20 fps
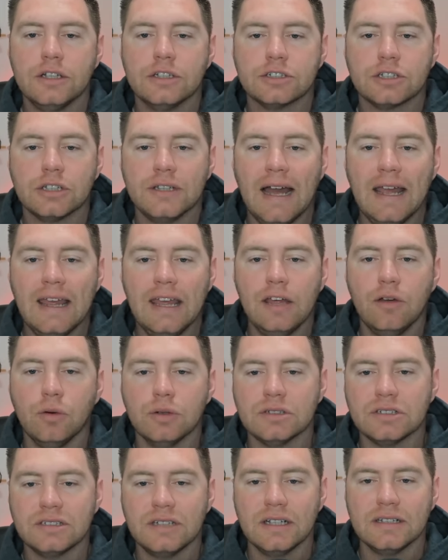So that
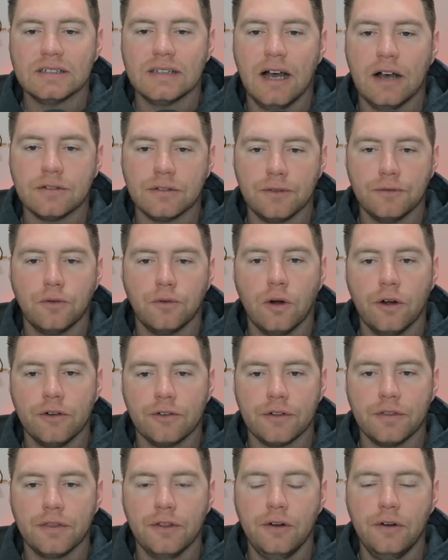equals
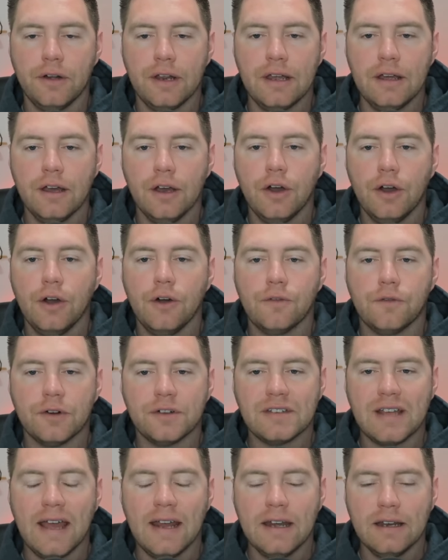6,430 for
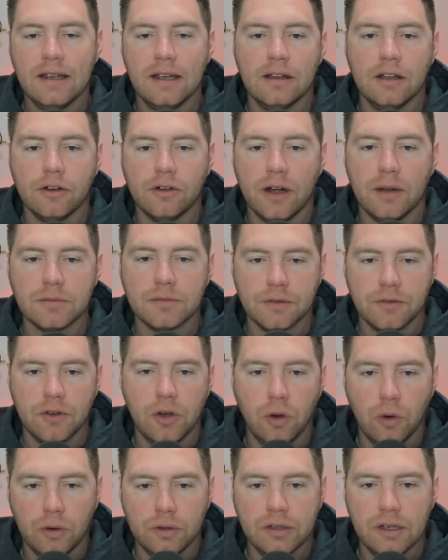10 kilograms of
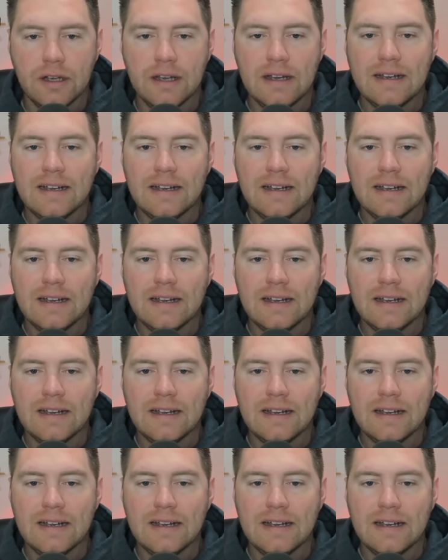gold.